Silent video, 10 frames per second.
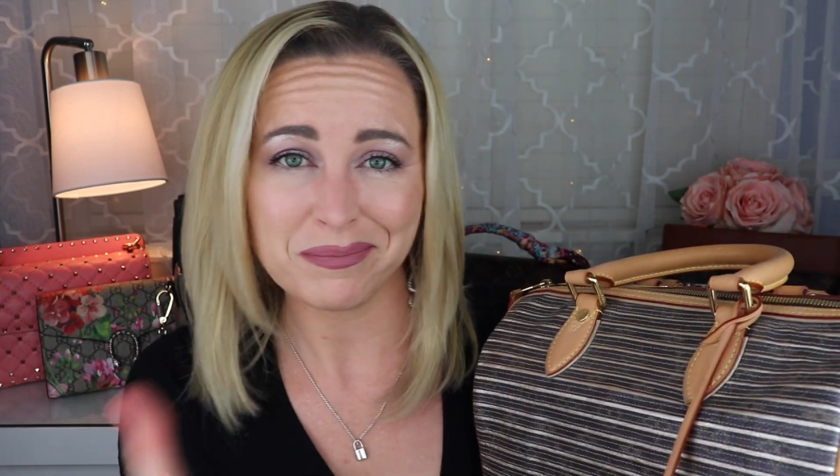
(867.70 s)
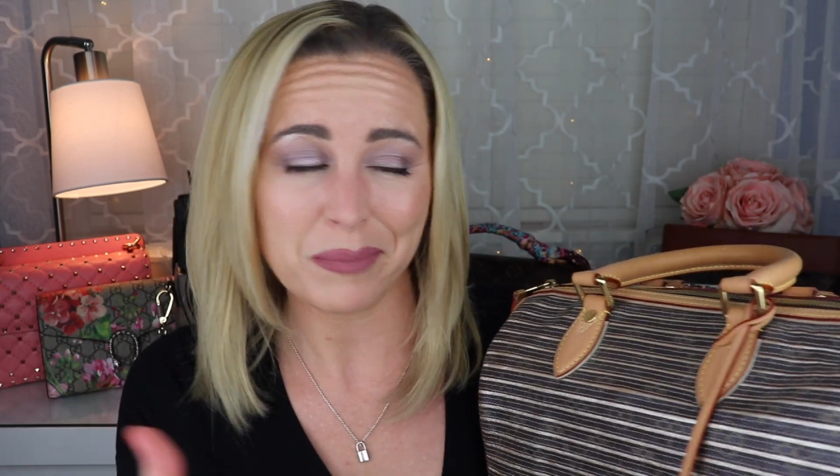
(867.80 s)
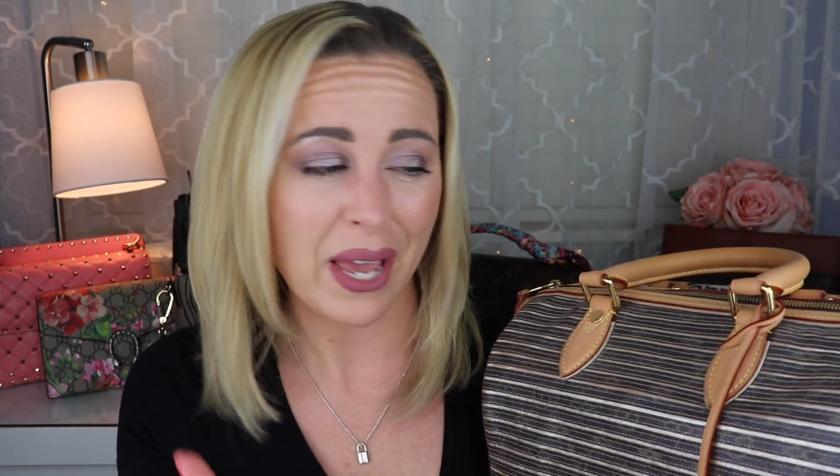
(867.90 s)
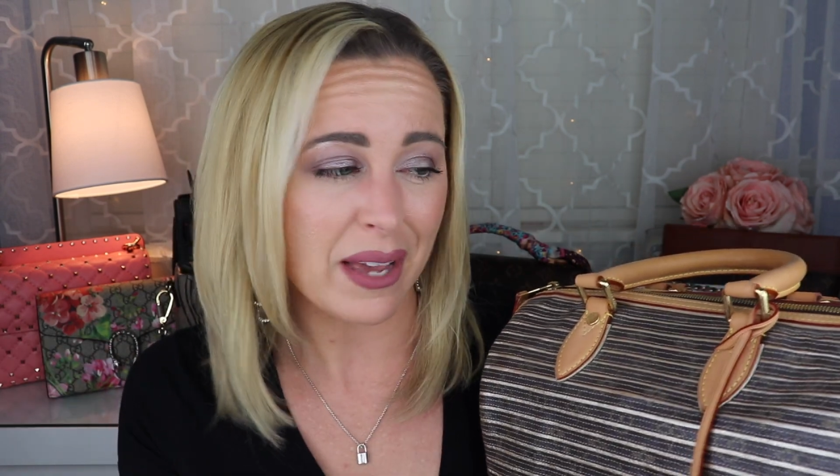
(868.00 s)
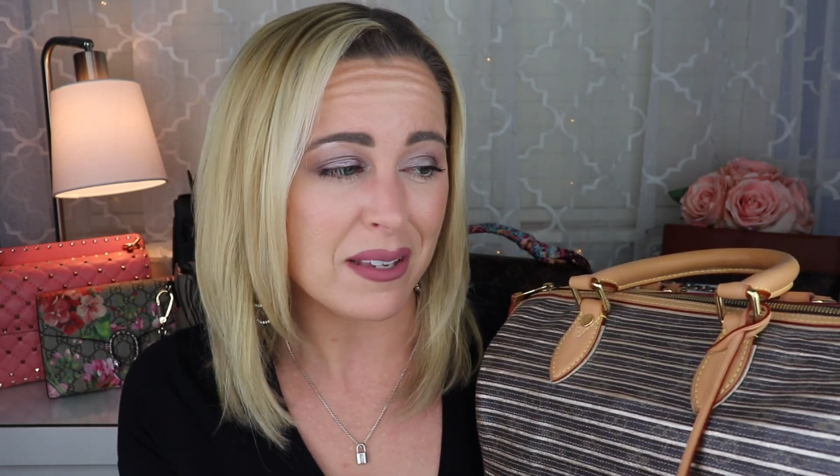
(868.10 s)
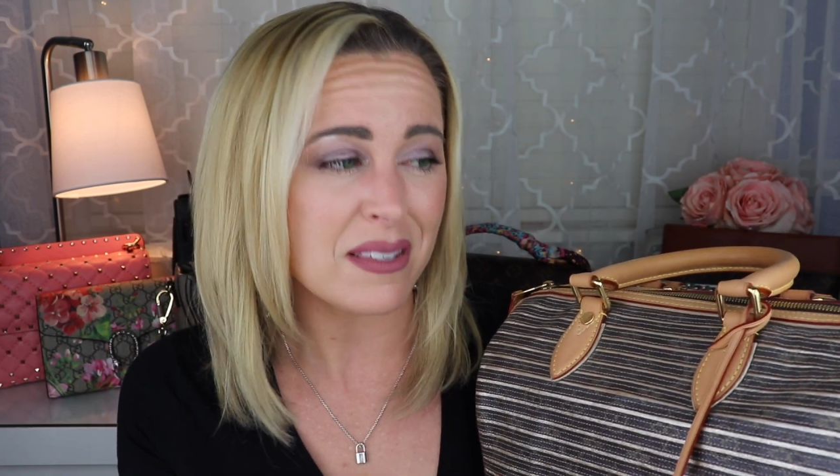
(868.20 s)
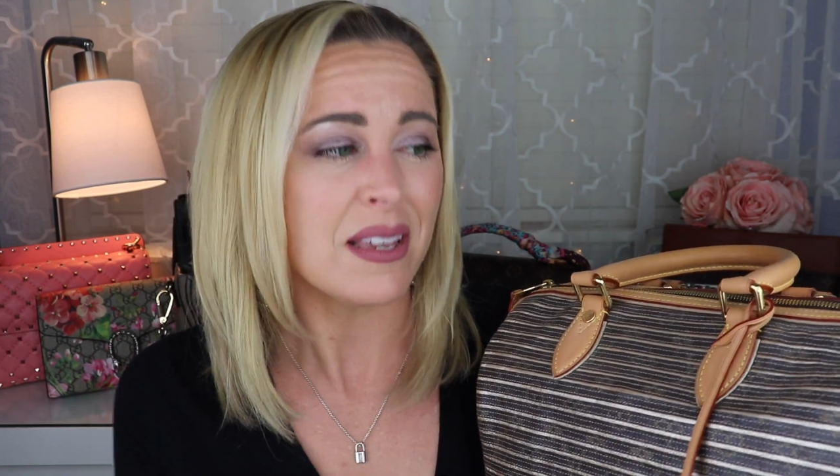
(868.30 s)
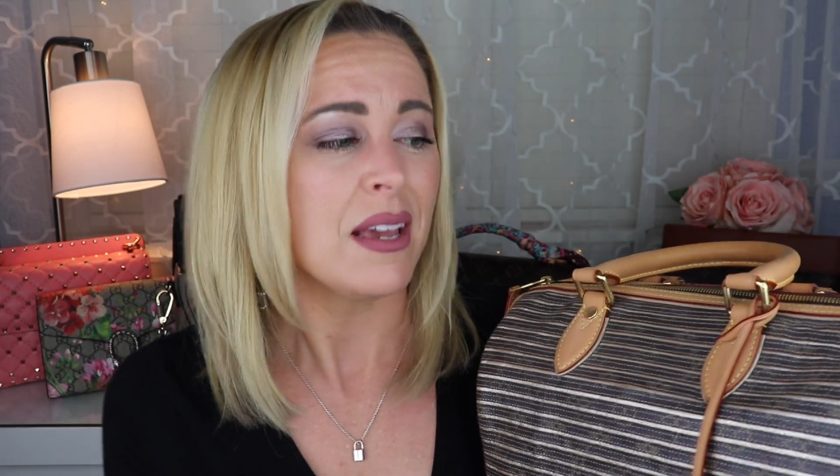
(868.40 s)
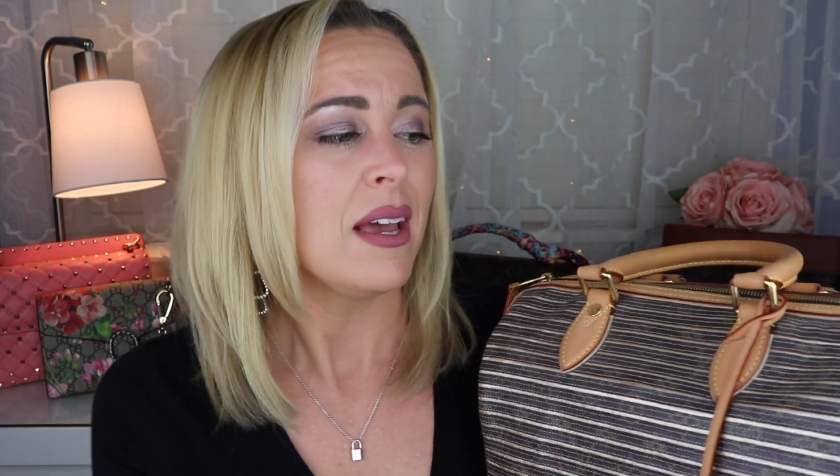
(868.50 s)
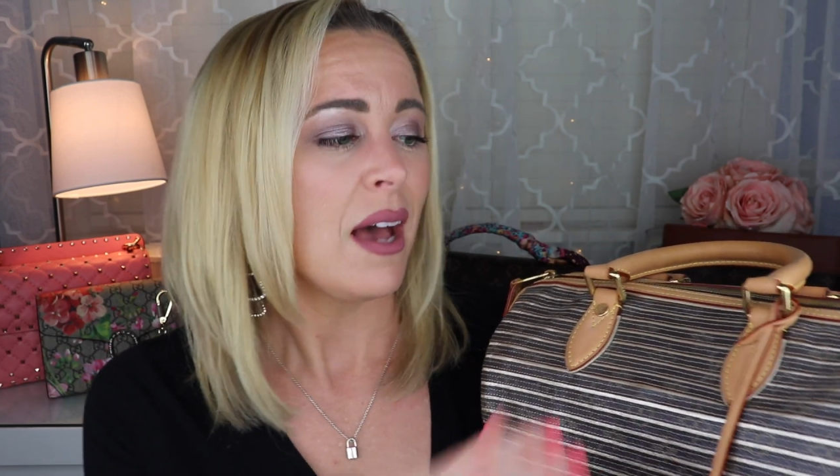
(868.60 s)
bags.
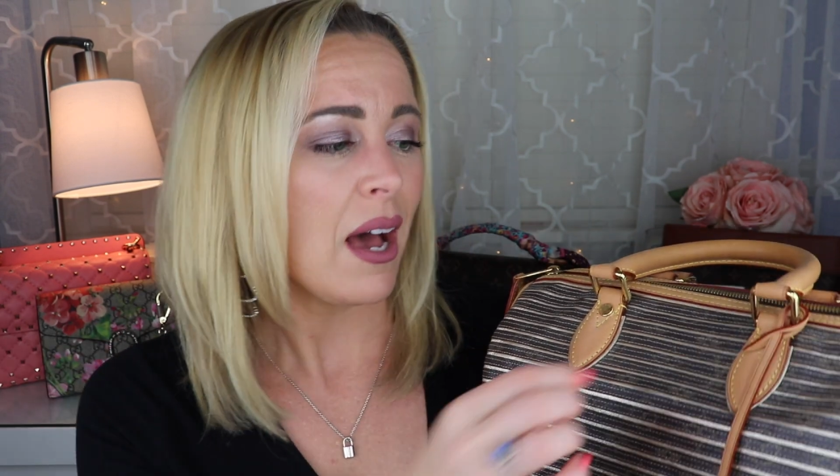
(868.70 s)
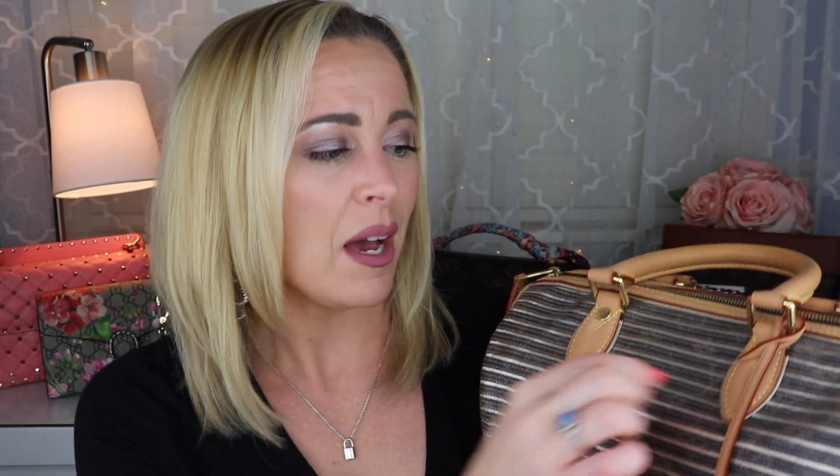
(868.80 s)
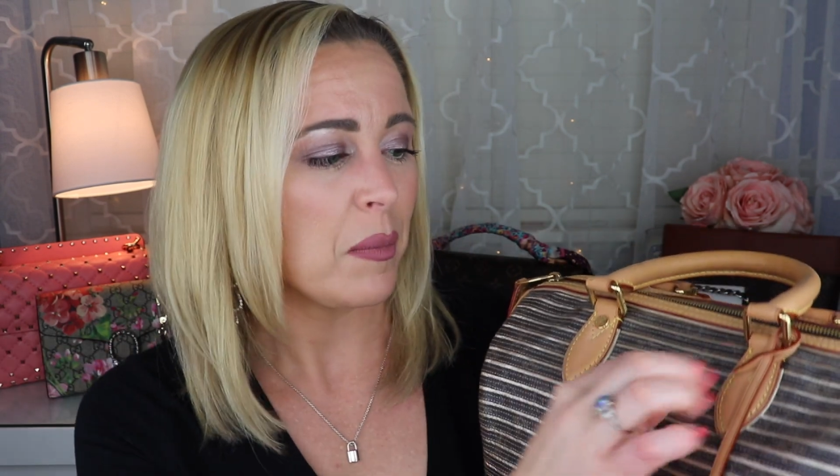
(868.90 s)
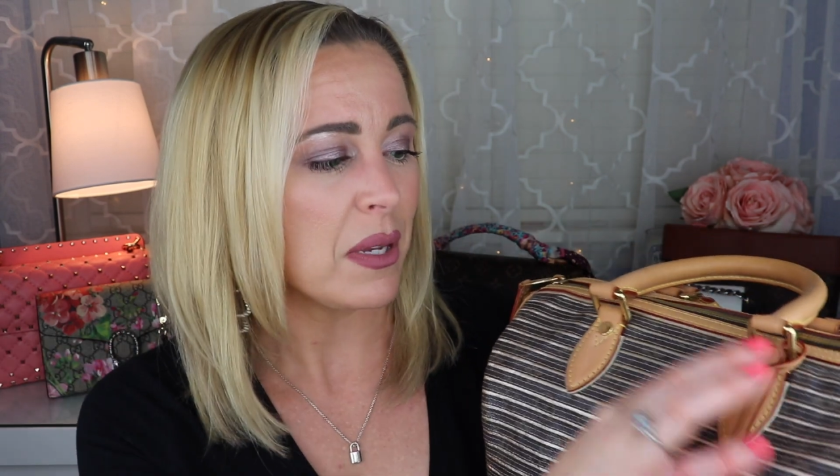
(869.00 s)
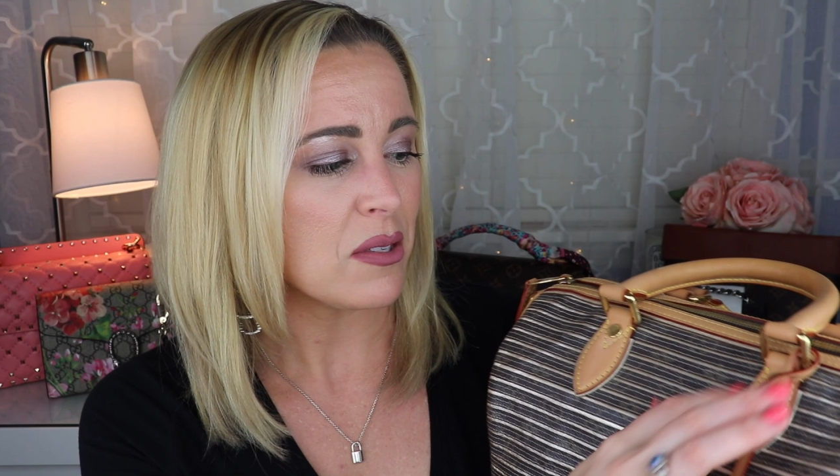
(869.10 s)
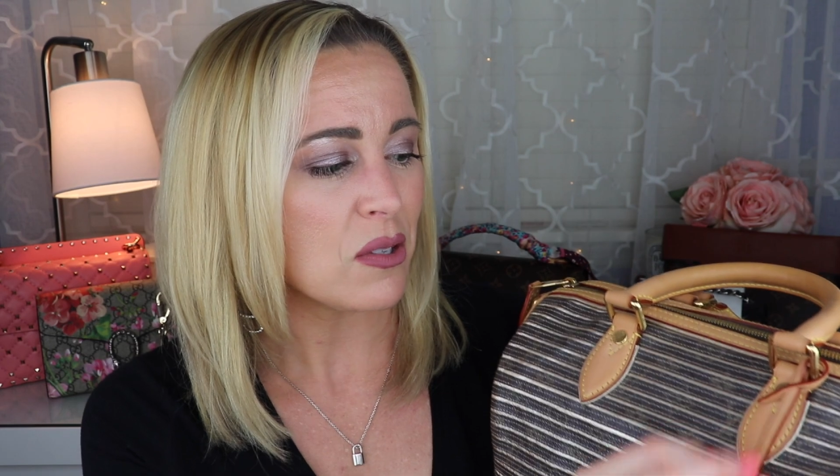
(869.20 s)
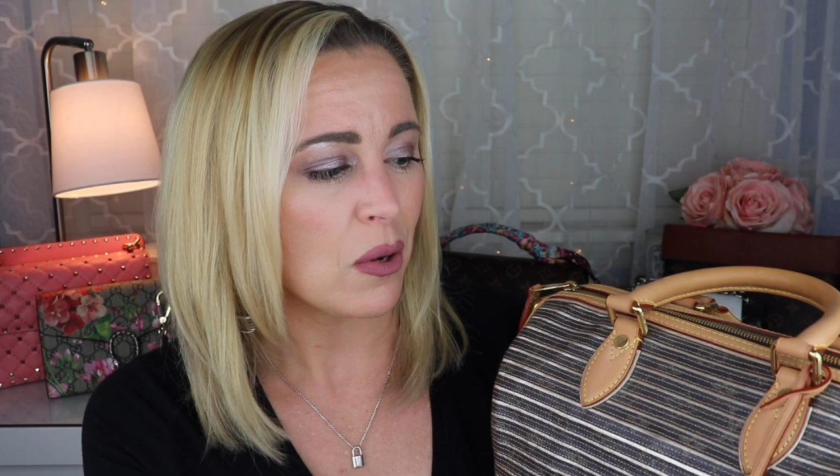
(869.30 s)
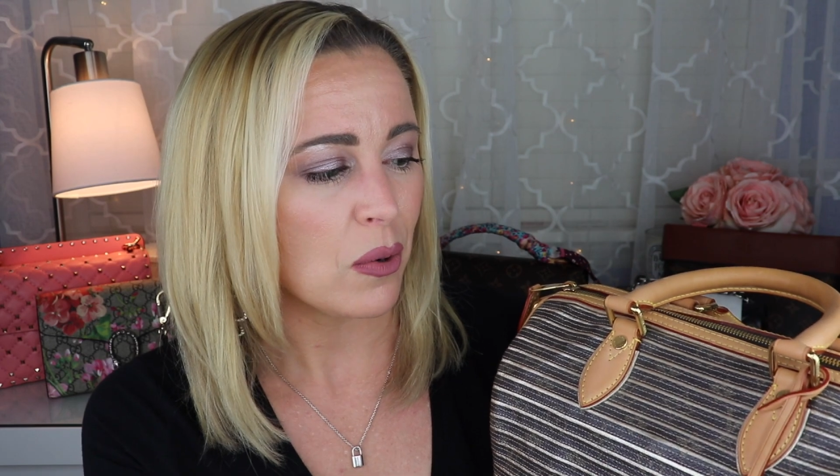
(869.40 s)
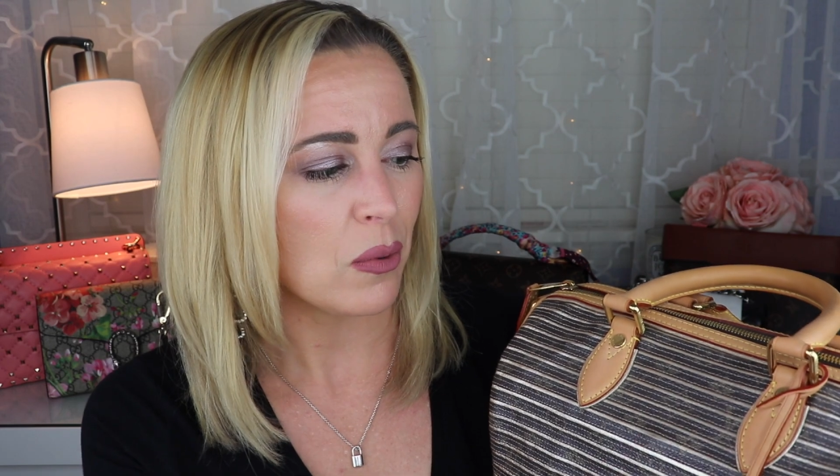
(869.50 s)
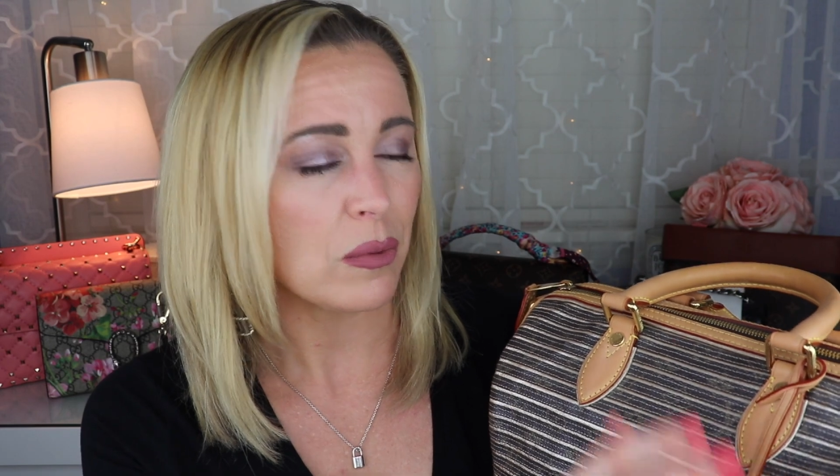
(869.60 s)
And
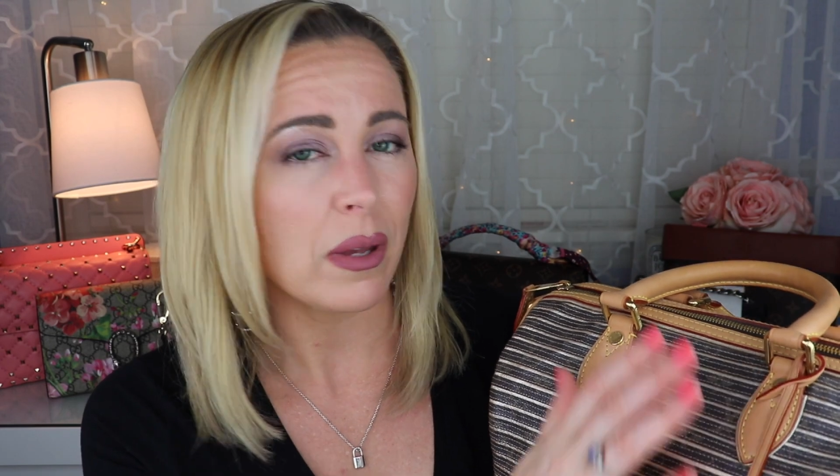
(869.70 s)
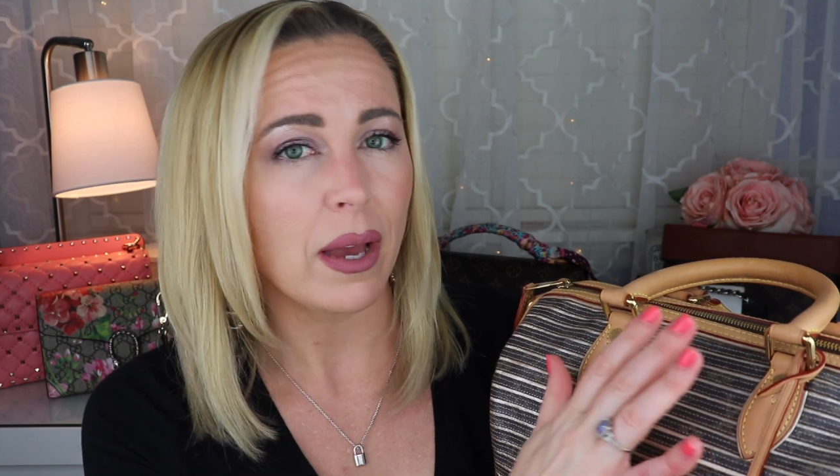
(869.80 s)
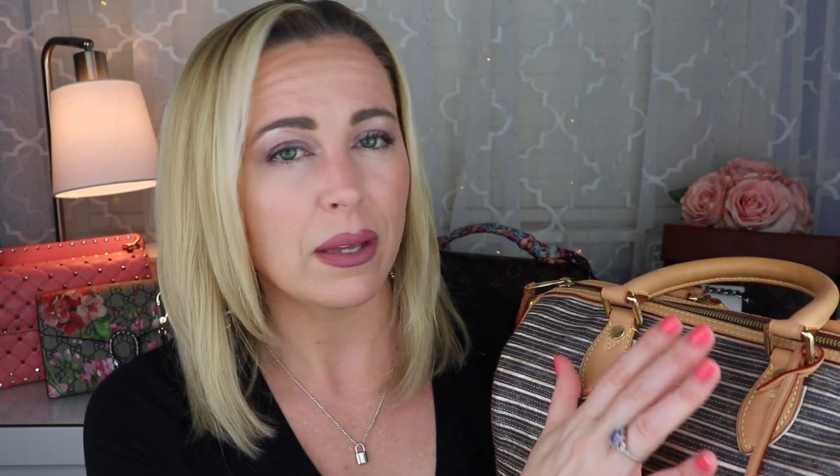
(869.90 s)
so